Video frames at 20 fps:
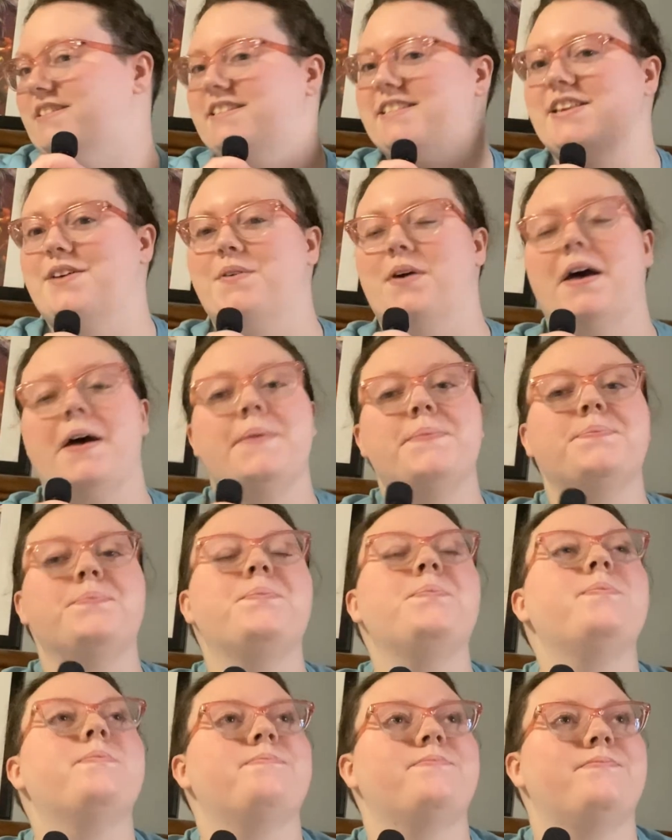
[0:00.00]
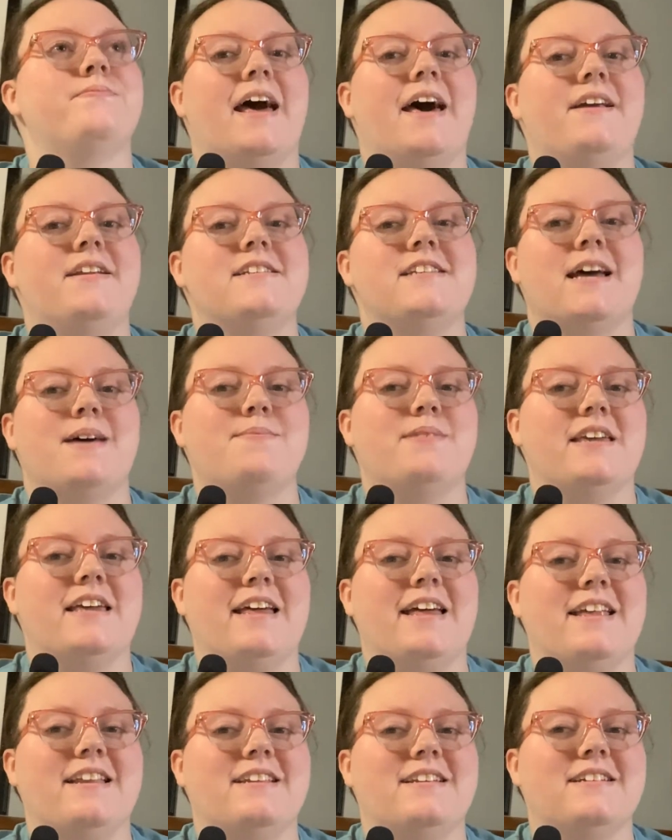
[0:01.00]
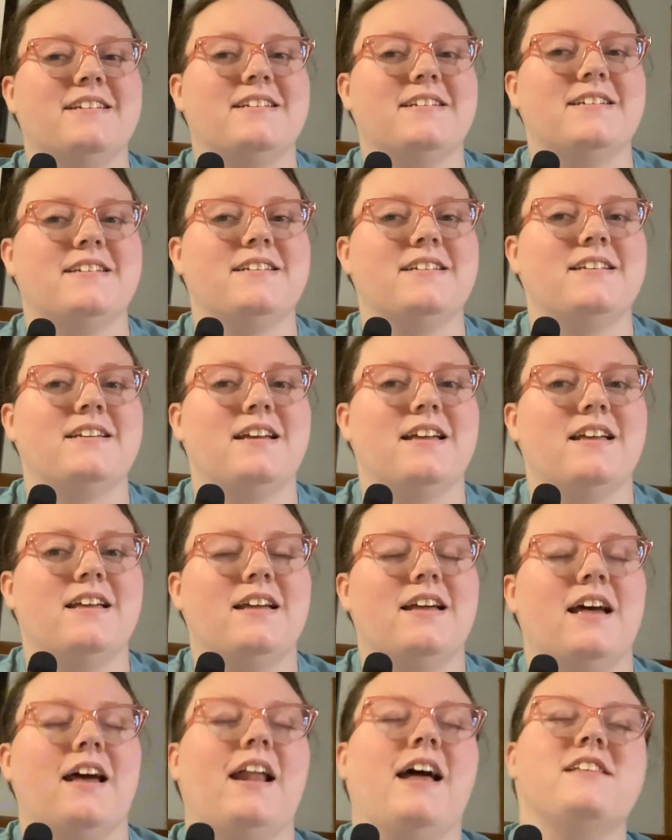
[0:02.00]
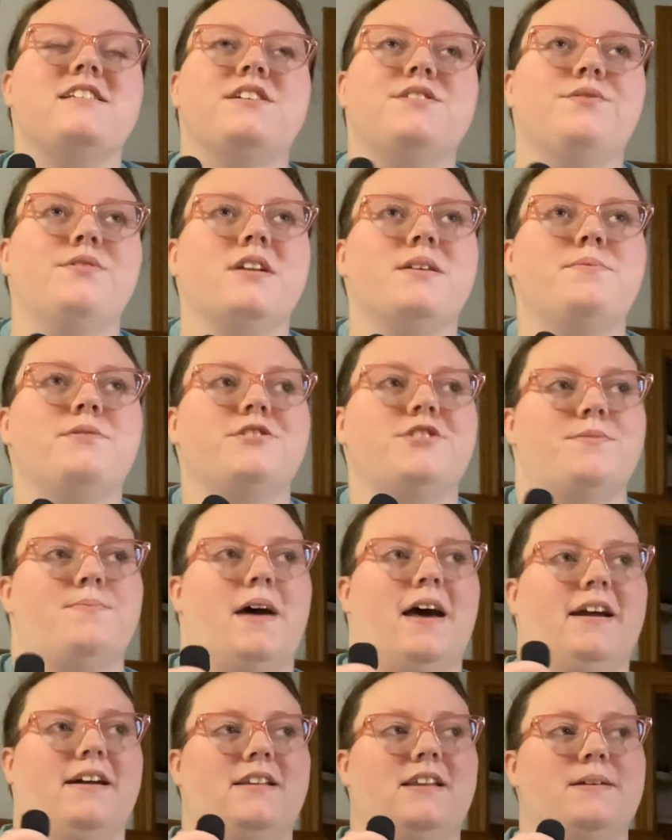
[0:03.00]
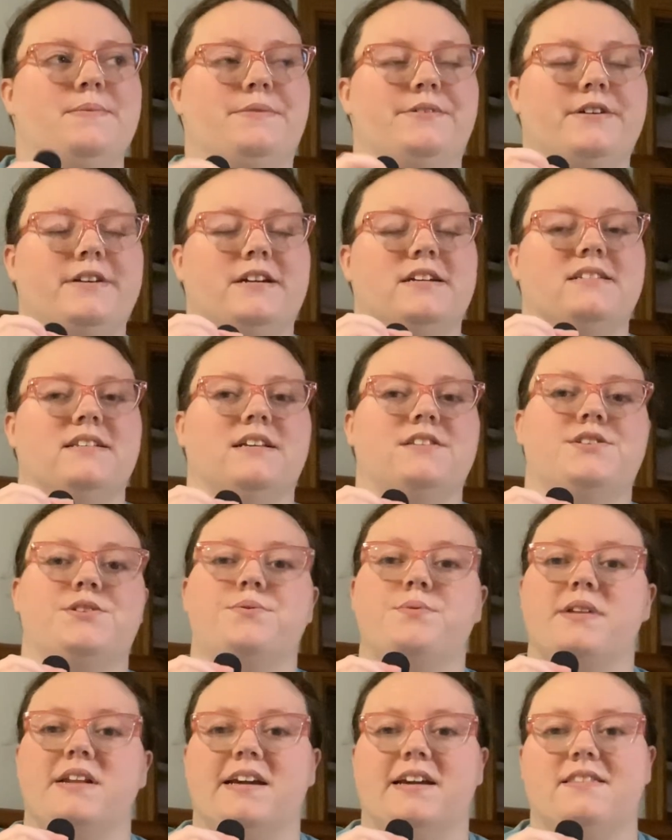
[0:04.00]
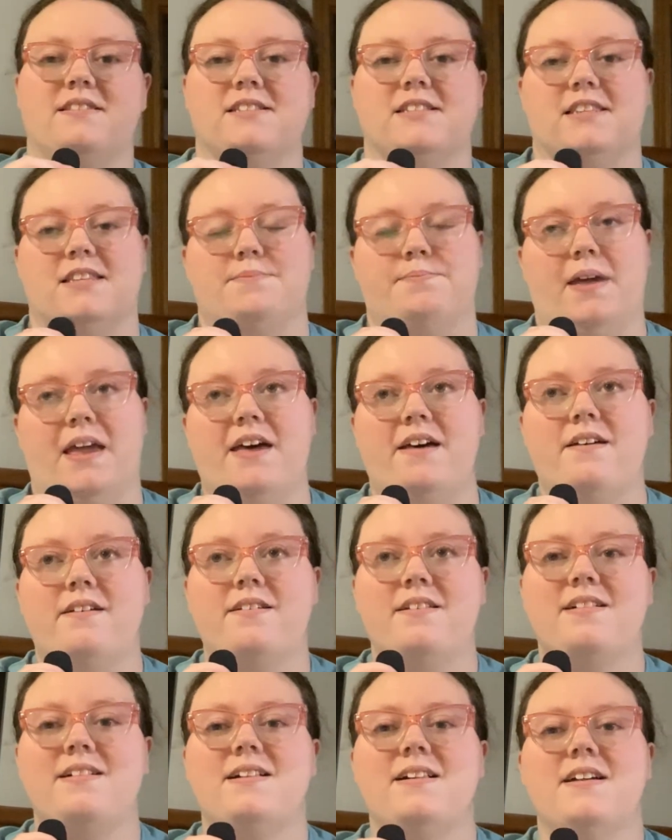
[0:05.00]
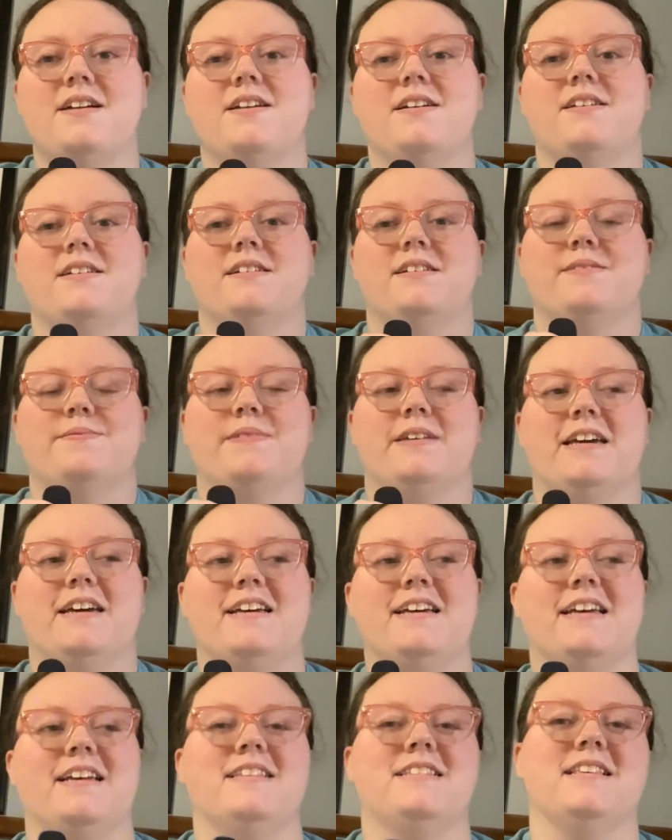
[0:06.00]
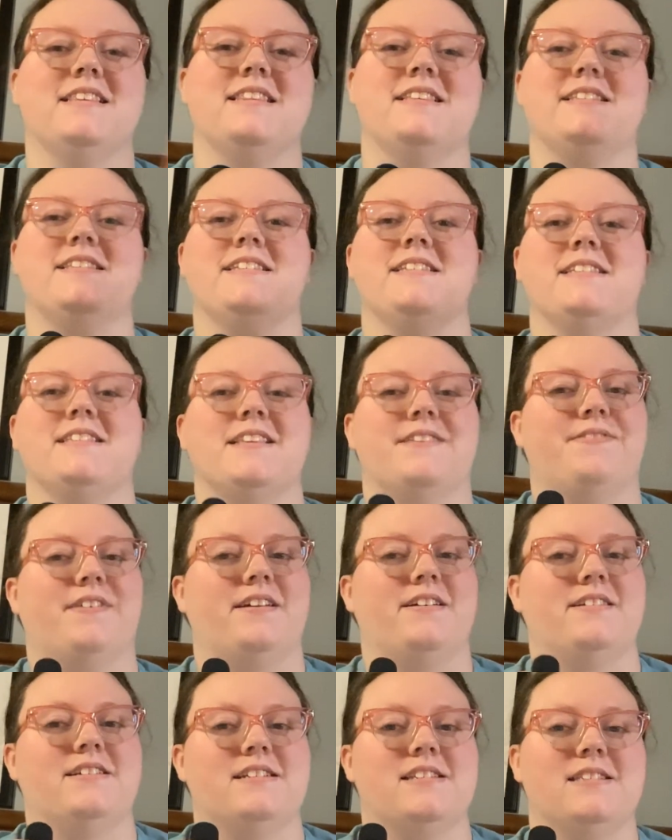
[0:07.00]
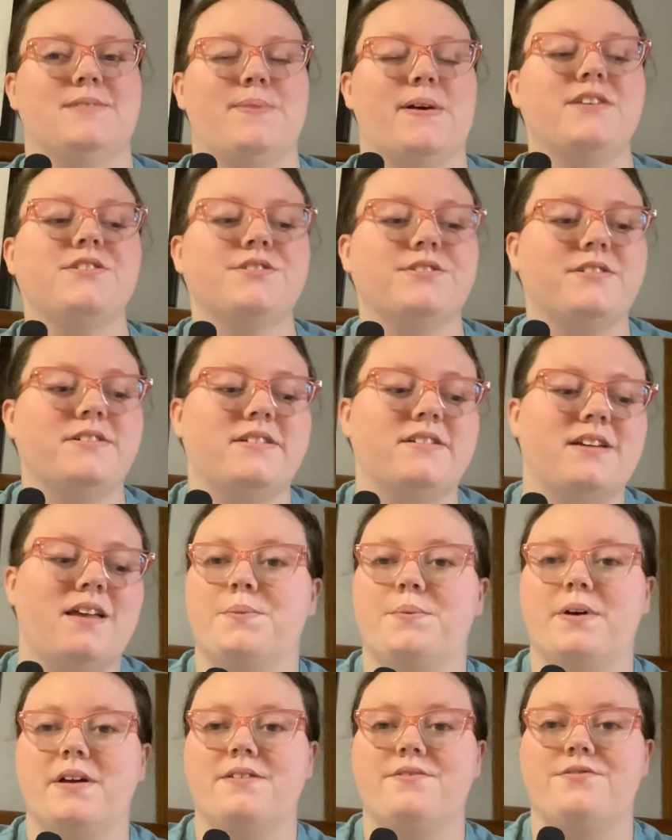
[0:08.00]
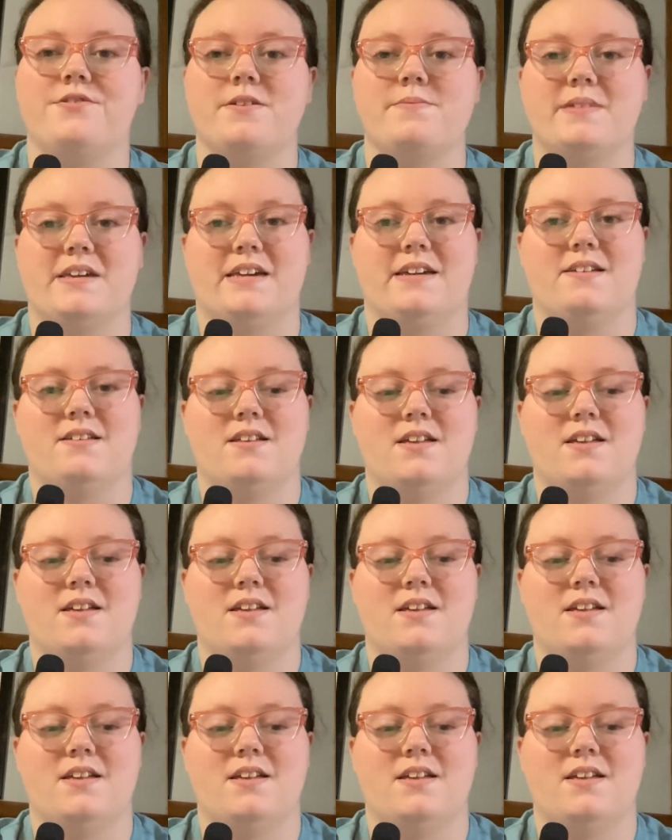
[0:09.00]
So out of time again. And I didn't want to push it back anymore because I do want to get this in the mail because this is a very special one for me.